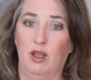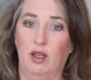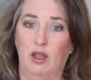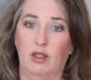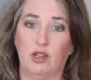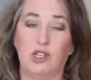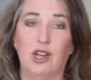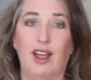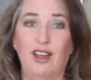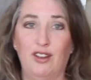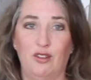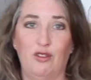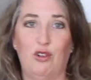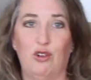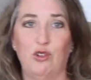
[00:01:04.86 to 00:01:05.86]
And the child,
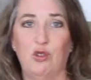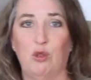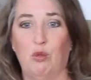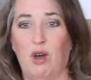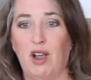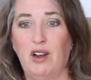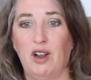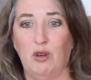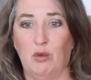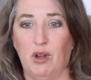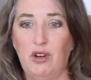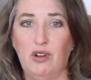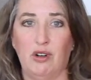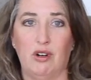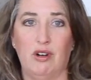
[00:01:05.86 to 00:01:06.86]
of course, with wide eyed
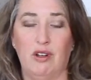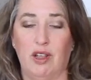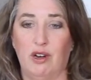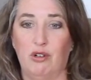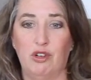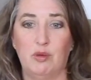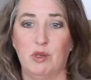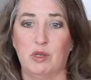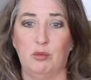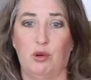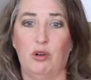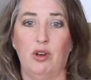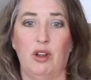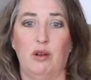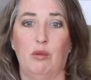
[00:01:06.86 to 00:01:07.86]
wonder, like Christmas
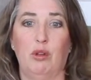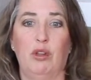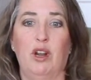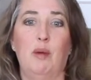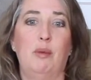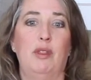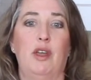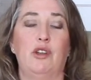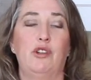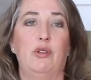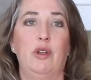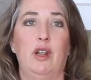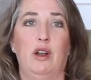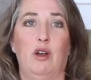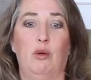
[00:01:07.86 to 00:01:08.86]
morning, would look up at that
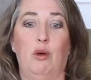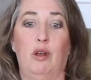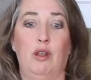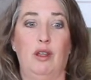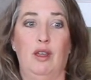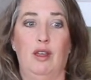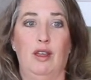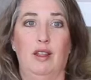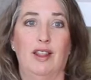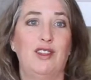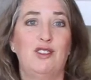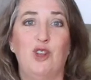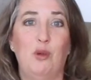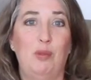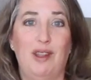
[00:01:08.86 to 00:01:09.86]
tree and go, Well,
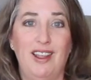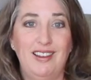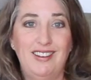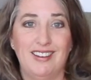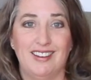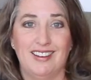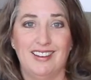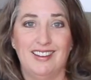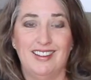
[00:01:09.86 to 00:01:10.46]
let's go plant it.